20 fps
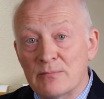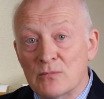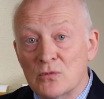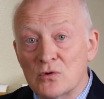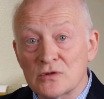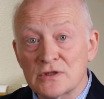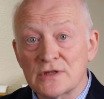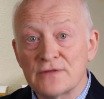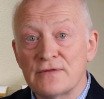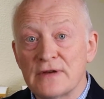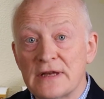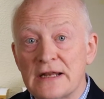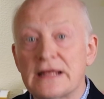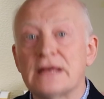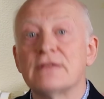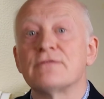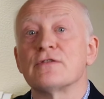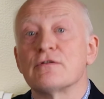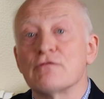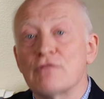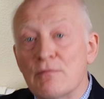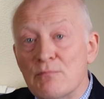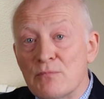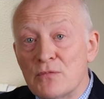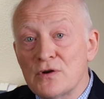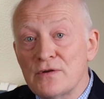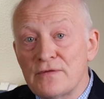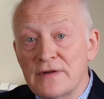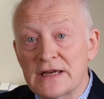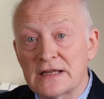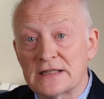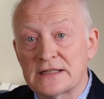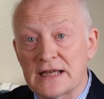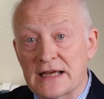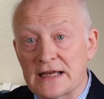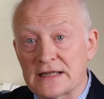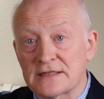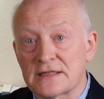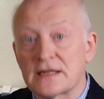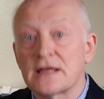more severely for removing a
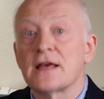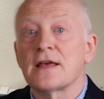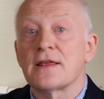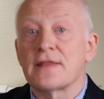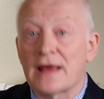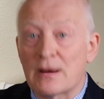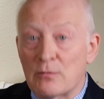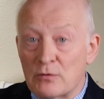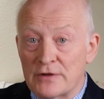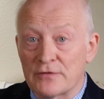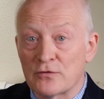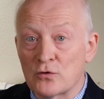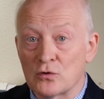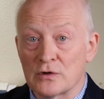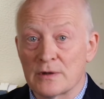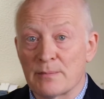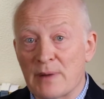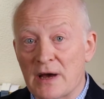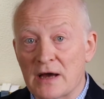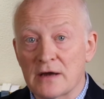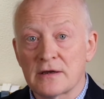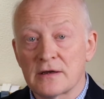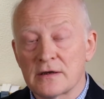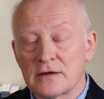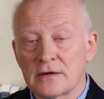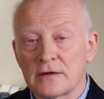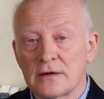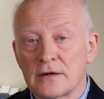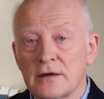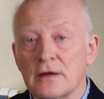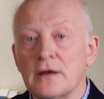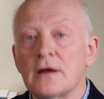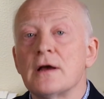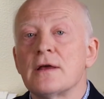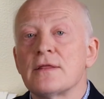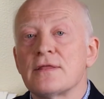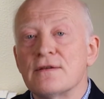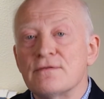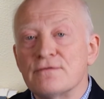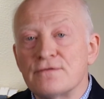test that would have caught a bug
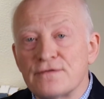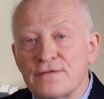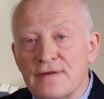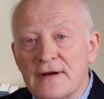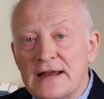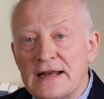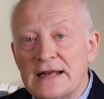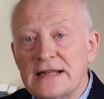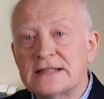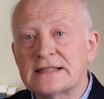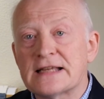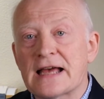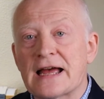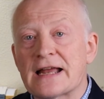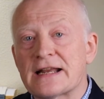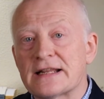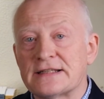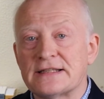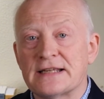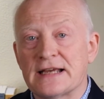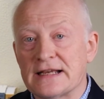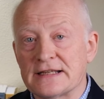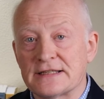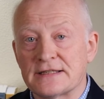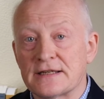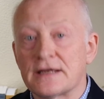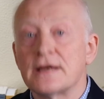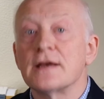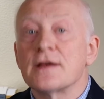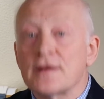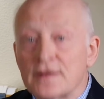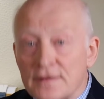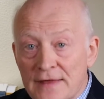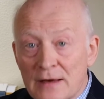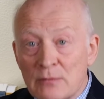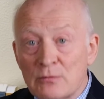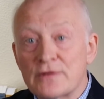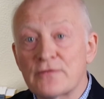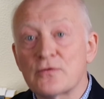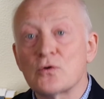than failing to add a test that
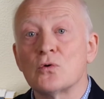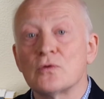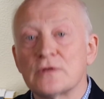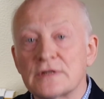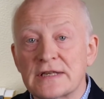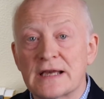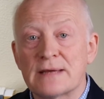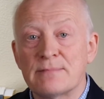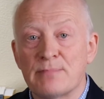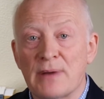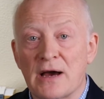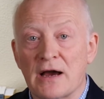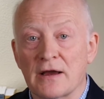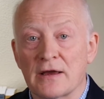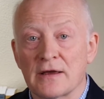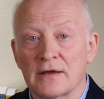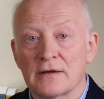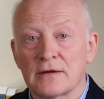would have caught the same bug.